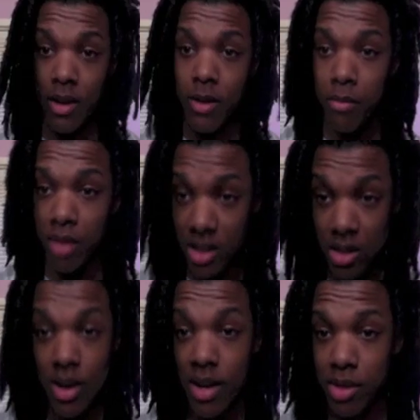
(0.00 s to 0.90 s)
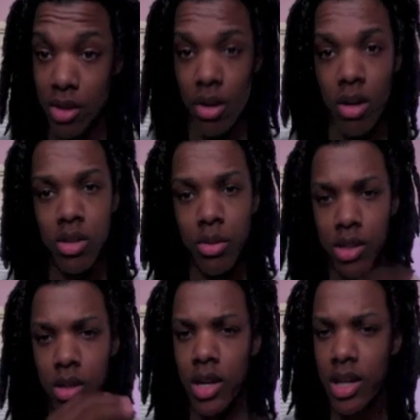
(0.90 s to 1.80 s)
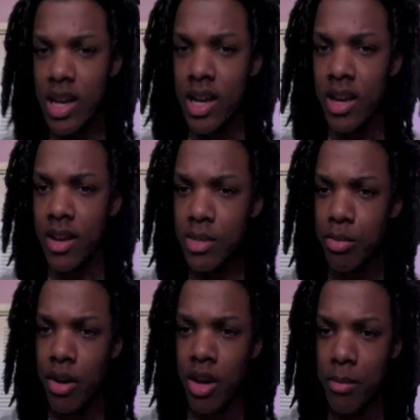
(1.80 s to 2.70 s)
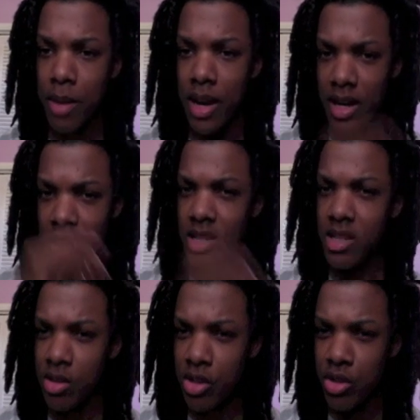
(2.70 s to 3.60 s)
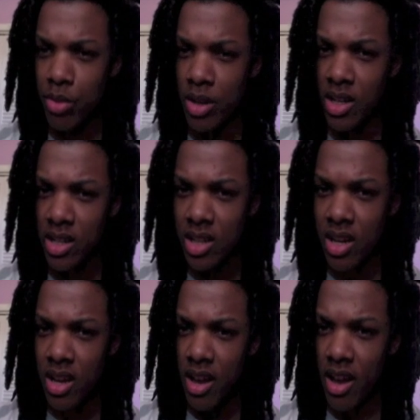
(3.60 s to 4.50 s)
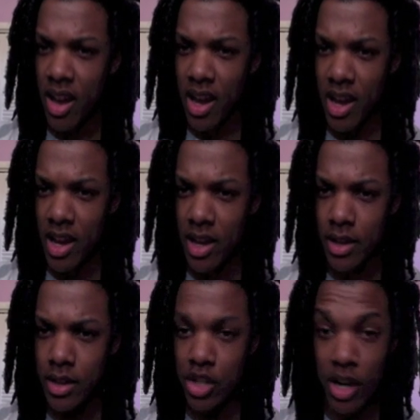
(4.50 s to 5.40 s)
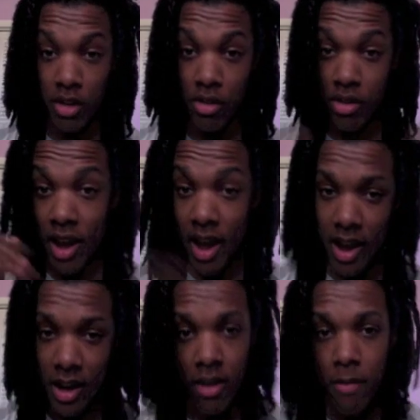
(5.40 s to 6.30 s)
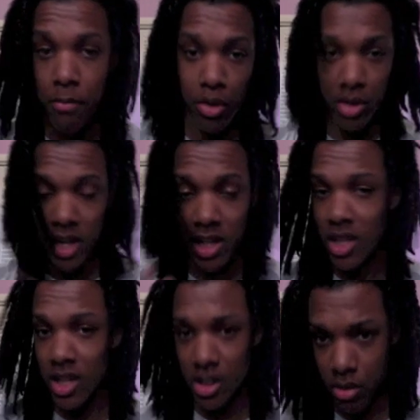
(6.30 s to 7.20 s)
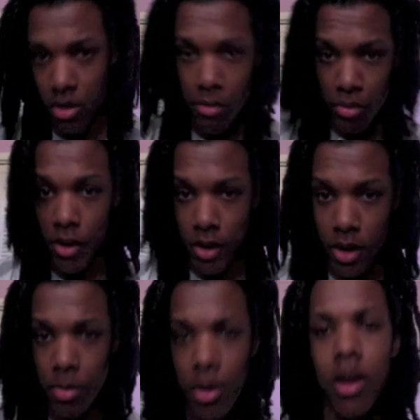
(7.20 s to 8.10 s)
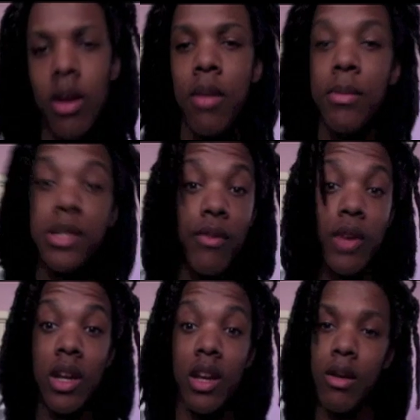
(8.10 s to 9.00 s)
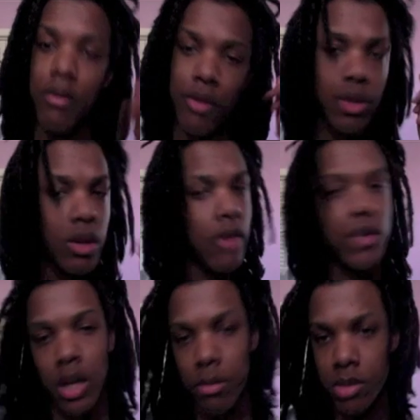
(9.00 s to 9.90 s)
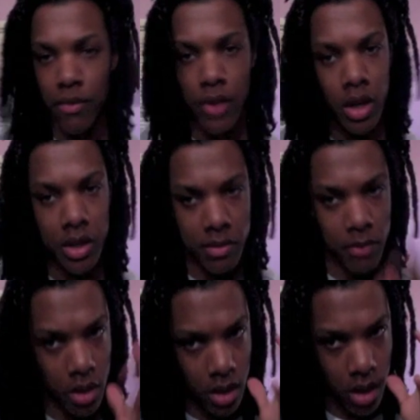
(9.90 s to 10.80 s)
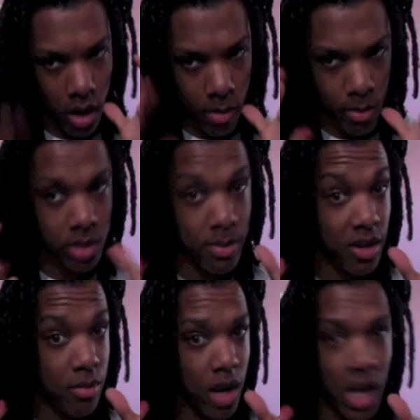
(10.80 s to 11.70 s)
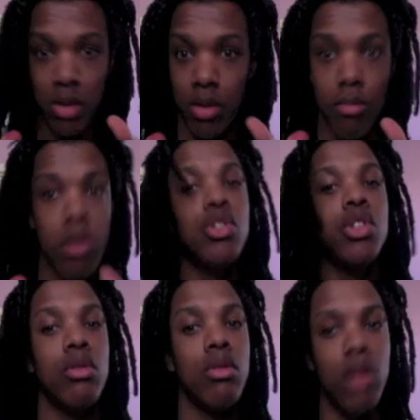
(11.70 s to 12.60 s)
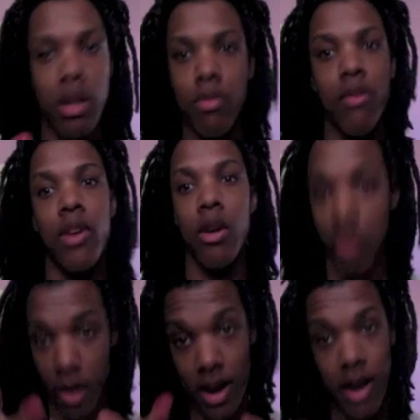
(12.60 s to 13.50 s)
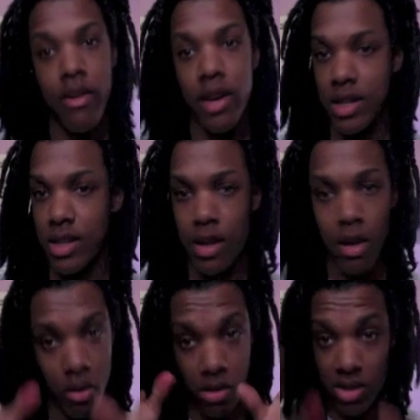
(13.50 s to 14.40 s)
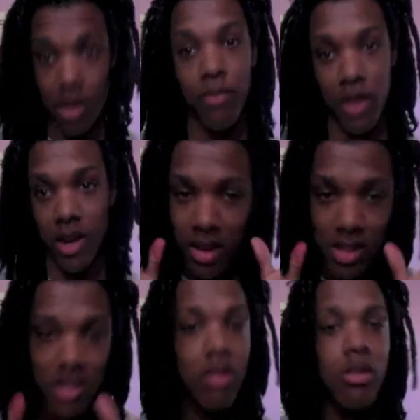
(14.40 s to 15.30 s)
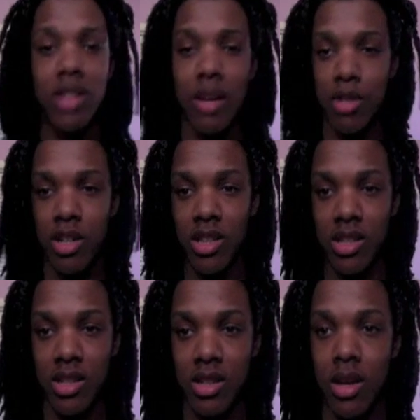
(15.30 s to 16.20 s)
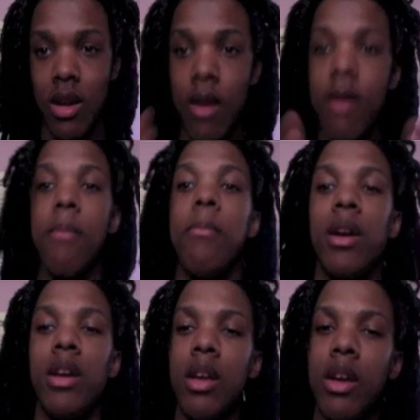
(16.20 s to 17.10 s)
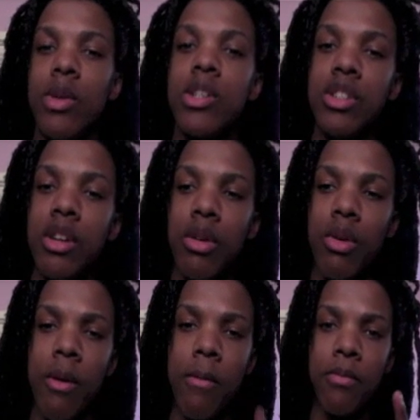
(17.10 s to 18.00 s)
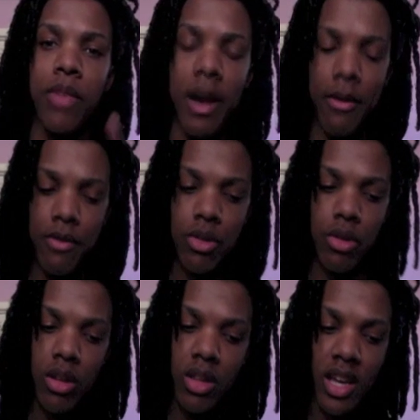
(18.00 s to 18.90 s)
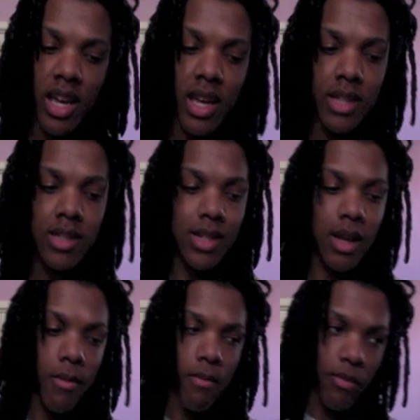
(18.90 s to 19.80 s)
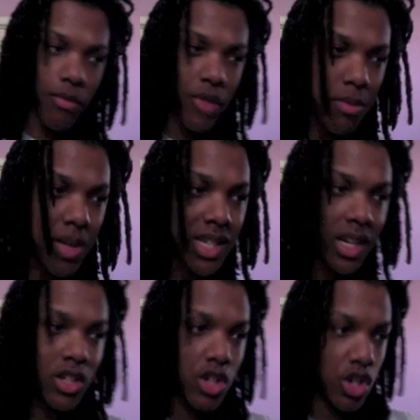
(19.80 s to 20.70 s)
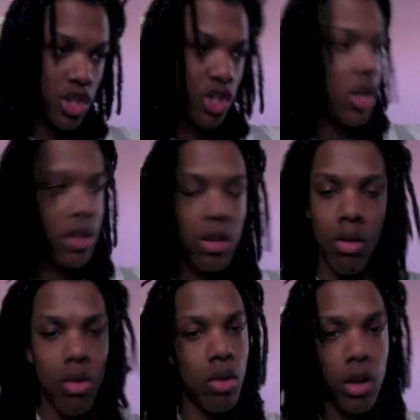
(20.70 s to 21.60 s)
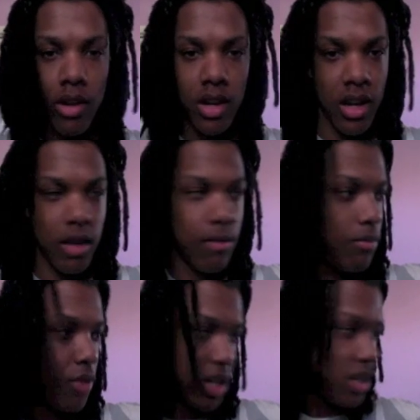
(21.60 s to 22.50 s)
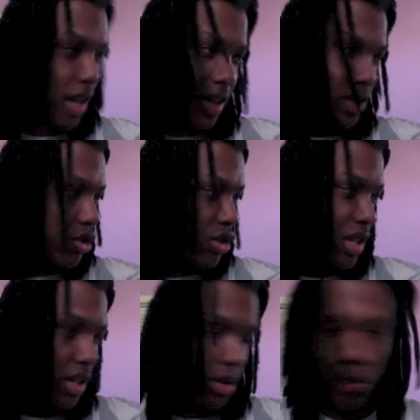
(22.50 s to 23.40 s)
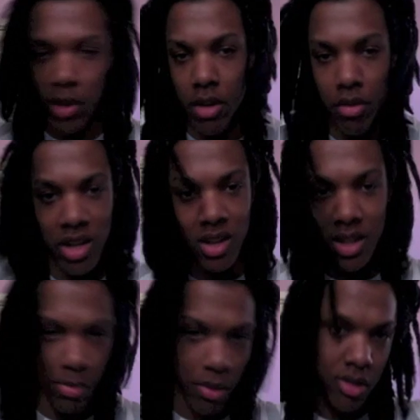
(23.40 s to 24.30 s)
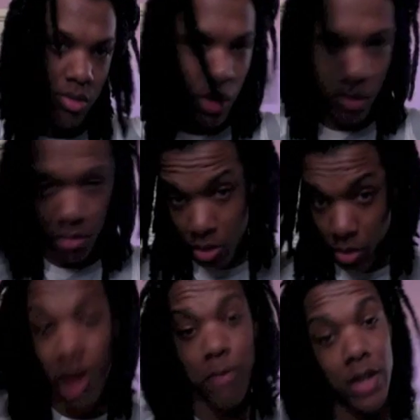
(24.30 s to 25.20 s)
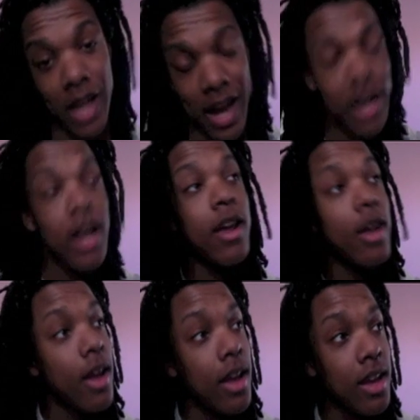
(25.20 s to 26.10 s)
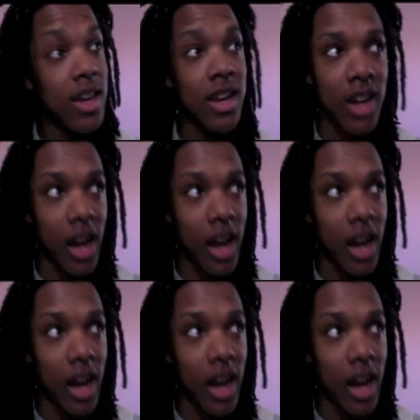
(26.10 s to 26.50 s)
But it's a great episode. Also in Turkey Day, it's brought up, and Easy Street, and Janitor Dad. Those kind of things are brought up. Mr. Feeney. Virtually every time Mr. Feeney gets in front of the camera, it's bound to be either emotional and moving or hilarious or something. It's no exception in this season. But in Quiz Show, after the kids, they basically just shun their whole learning. They're just like, we don't need this because we're too hot for that. He